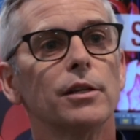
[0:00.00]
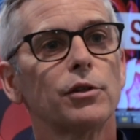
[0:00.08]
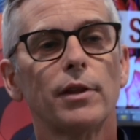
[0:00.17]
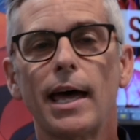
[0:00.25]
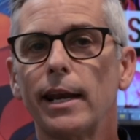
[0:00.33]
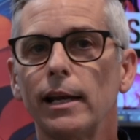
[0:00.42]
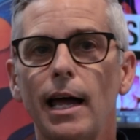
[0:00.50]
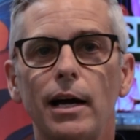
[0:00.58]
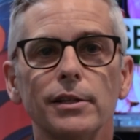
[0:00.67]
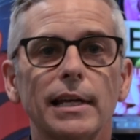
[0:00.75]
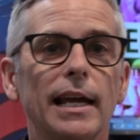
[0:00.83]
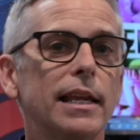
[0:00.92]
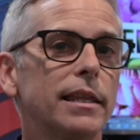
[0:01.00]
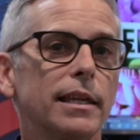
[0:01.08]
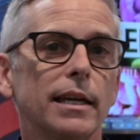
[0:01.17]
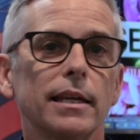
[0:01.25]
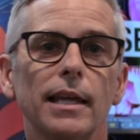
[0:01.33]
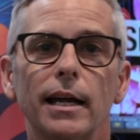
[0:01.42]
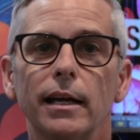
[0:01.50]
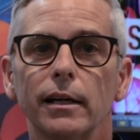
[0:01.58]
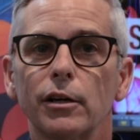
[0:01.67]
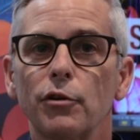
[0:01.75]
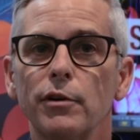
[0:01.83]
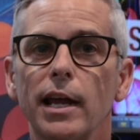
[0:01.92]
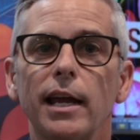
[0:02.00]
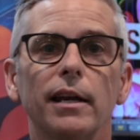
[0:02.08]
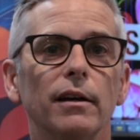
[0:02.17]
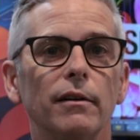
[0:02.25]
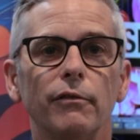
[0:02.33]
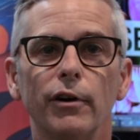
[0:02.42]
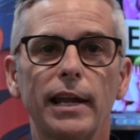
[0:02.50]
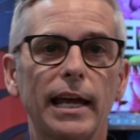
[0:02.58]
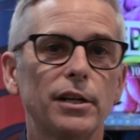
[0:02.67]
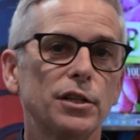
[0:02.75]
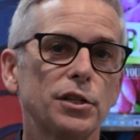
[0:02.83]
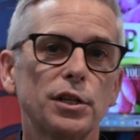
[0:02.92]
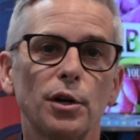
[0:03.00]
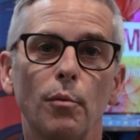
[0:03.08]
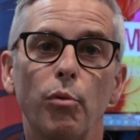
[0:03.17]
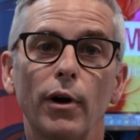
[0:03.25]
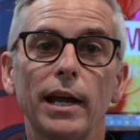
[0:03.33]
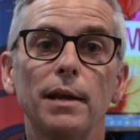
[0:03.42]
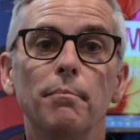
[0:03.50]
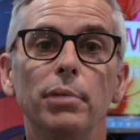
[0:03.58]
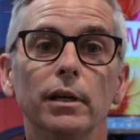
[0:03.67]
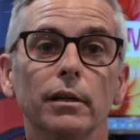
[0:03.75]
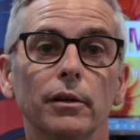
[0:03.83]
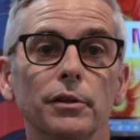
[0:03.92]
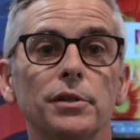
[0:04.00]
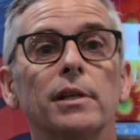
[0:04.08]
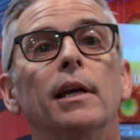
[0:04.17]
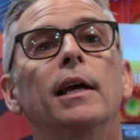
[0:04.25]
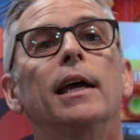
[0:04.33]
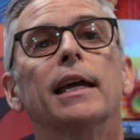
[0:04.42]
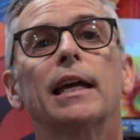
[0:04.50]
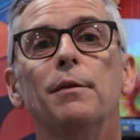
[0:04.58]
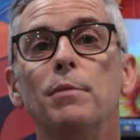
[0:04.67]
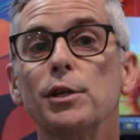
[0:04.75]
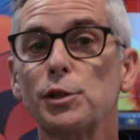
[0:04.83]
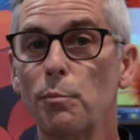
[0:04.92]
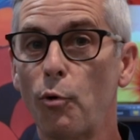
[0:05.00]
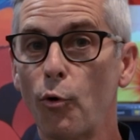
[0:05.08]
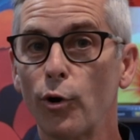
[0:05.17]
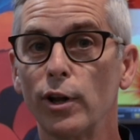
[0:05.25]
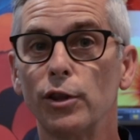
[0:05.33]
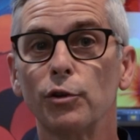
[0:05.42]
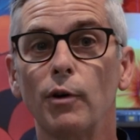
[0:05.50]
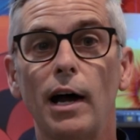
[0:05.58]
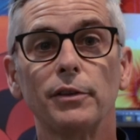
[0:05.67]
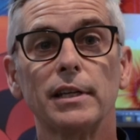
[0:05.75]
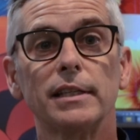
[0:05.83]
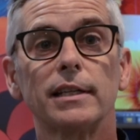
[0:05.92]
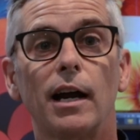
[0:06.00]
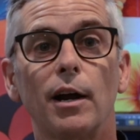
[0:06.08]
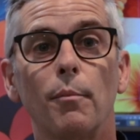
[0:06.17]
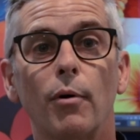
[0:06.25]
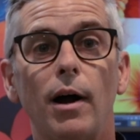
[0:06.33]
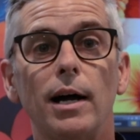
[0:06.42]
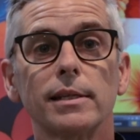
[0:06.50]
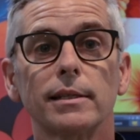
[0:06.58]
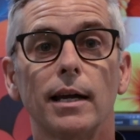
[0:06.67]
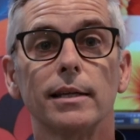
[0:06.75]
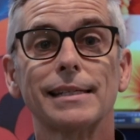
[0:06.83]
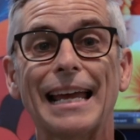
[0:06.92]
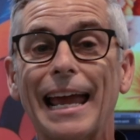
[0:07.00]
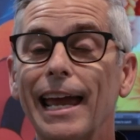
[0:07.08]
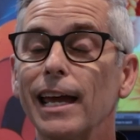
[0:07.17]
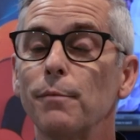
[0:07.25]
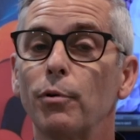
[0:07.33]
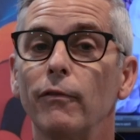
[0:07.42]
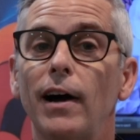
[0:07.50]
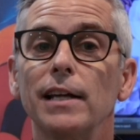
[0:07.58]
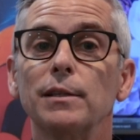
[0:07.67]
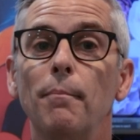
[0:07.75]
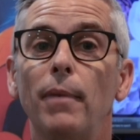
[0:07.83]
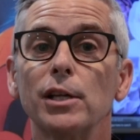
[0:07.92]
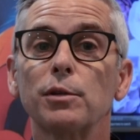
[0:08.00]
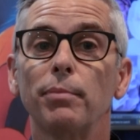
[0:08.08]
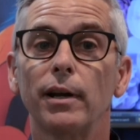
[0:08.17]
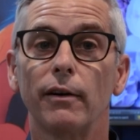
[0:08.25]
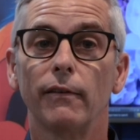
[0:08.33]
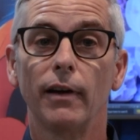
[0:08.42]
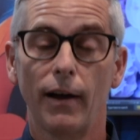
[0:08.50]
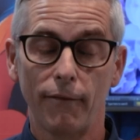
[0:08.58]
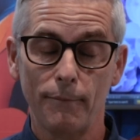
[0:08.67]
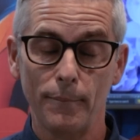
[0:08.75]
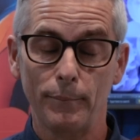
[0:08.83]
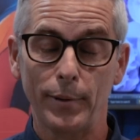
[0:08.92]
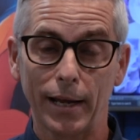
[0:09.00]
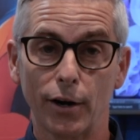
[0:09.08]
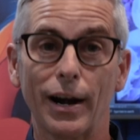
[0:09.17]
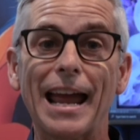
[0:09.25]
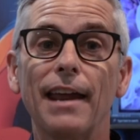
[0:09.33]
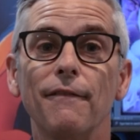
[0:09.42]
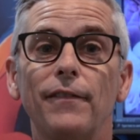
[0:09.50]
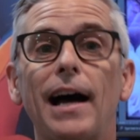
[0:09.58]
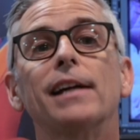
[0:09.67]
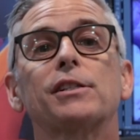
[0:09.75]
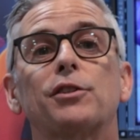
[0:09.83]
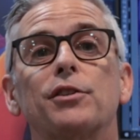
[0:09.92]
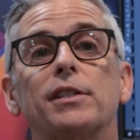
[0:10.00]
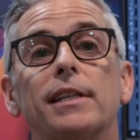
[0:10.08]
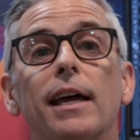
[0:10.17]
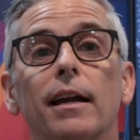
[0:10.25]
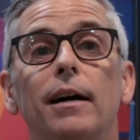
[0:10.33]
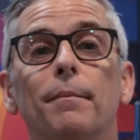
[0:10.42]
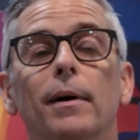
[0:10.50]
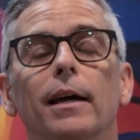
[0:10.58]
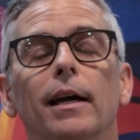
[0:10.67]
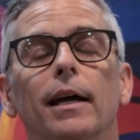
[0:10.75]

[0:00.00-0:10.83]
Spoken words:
So that allows anything that a creative or an agency or brand builds can be supported throughout the entire process and provides a much better and faster setup